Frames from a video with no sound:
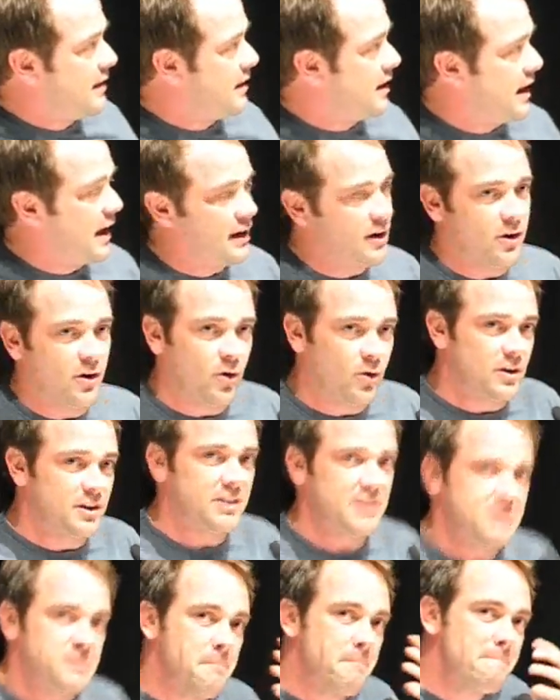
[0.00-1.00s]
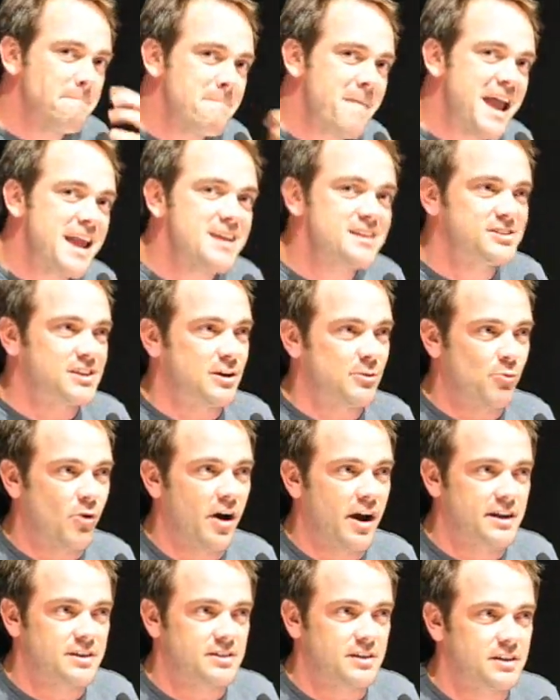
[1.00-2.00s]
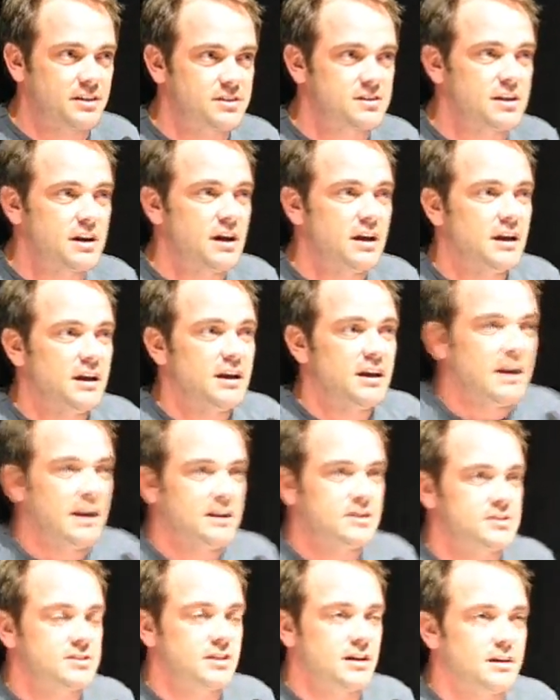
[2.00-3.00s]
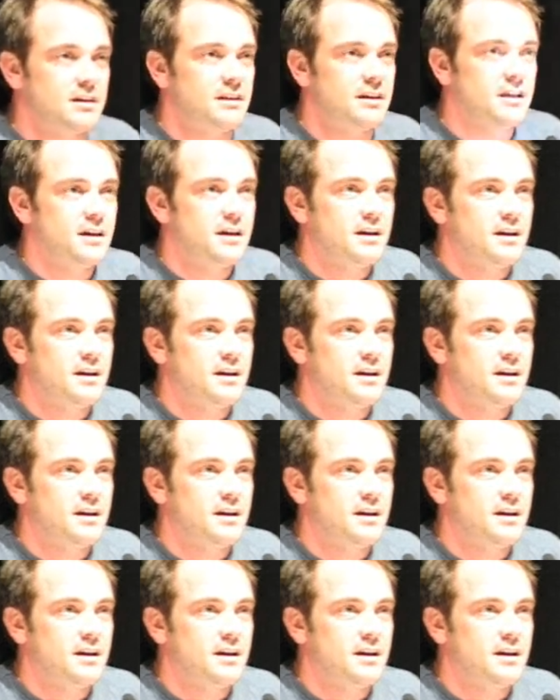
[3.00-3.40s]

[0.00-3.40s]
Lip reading: and all of these amazing writers is that